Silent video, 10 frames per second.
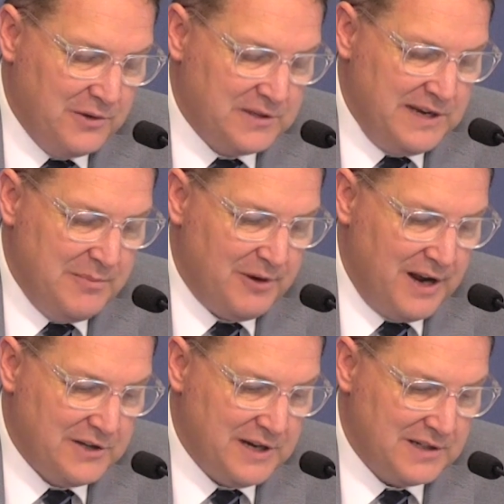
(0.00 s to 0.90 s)
key
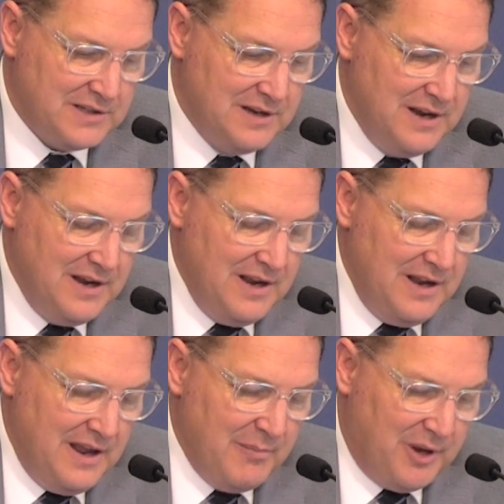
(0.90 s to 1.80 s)
projects
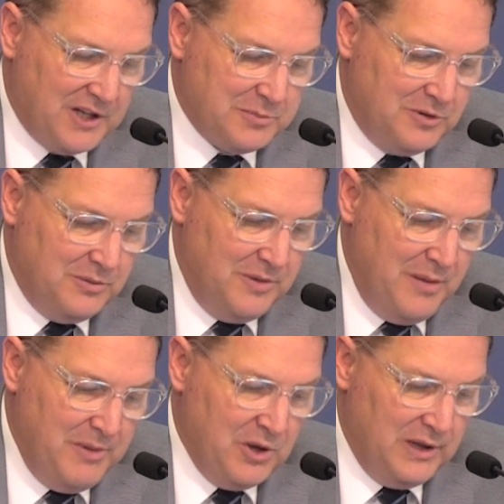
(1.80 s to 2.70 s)
and possible
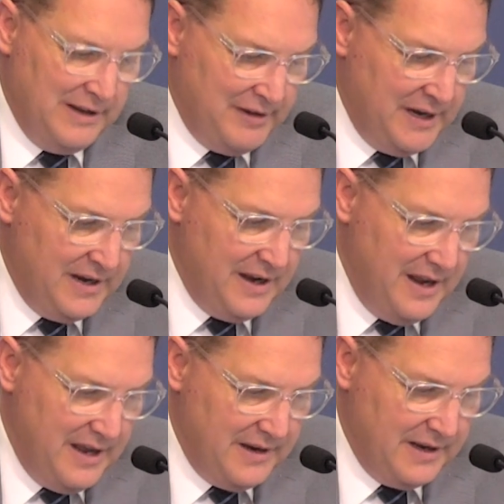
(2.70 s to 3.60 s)
mill levy
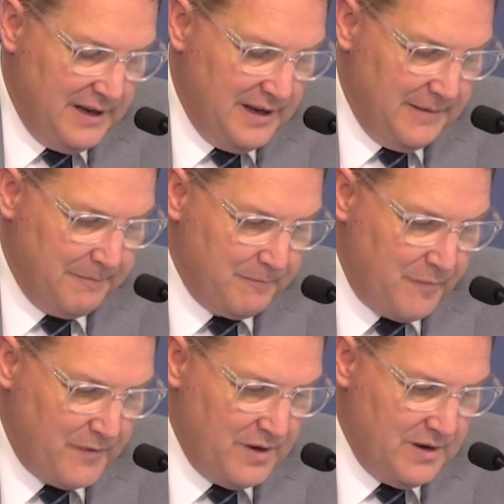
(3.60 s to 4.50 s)

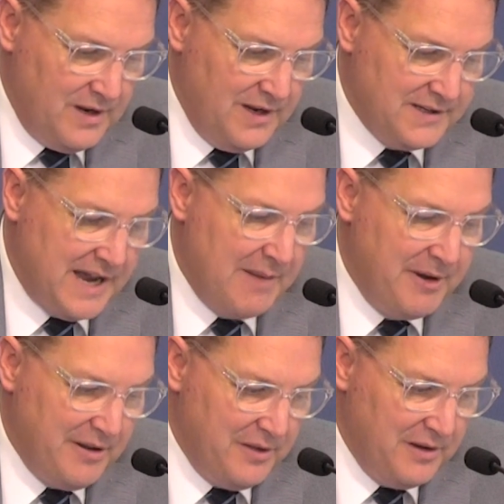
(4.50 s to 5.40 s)
and
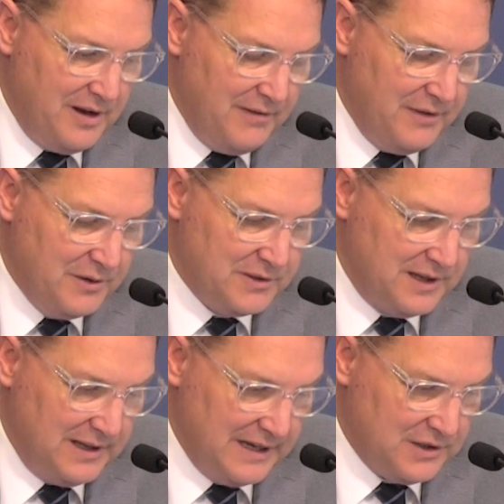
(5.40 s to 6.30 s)
timing of those
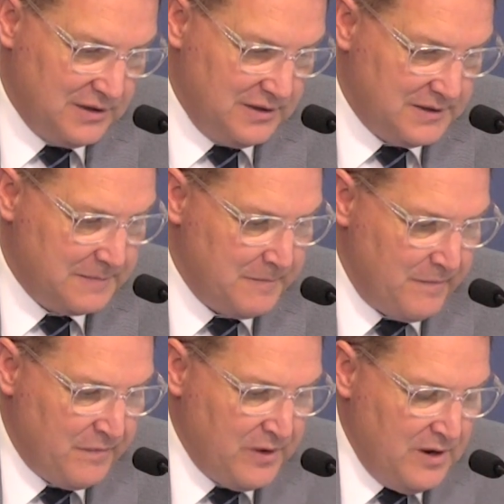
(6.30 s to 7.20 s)
elections.
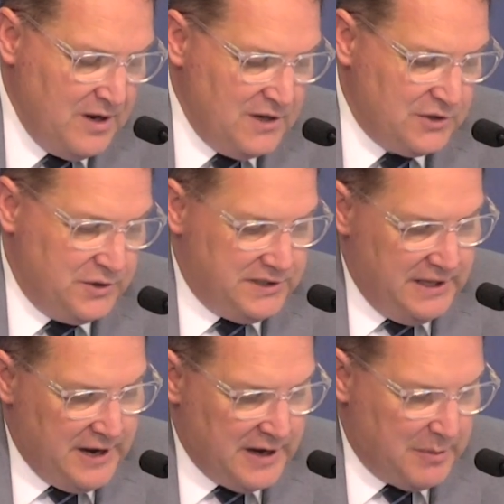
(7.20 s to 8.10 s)
So you see
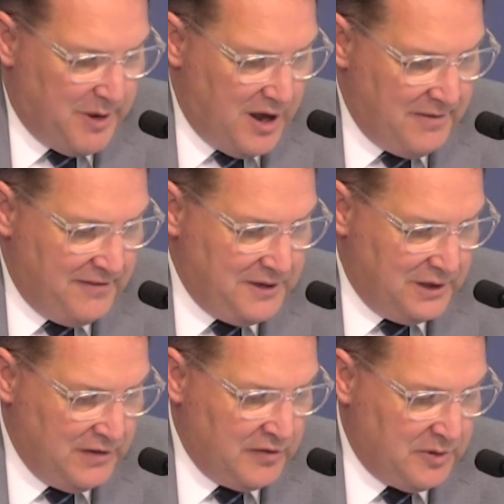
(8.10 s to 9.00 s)
there at the bottom, the
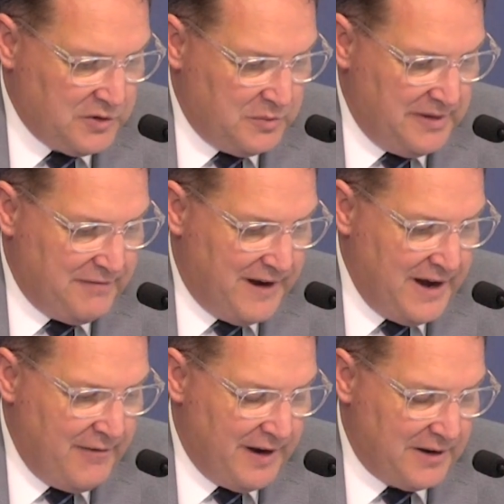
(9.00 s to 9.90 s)
deliverables will be
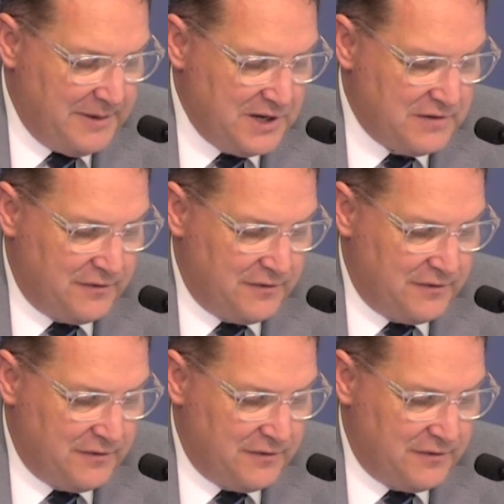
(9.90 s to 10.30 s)
finding a recommendation for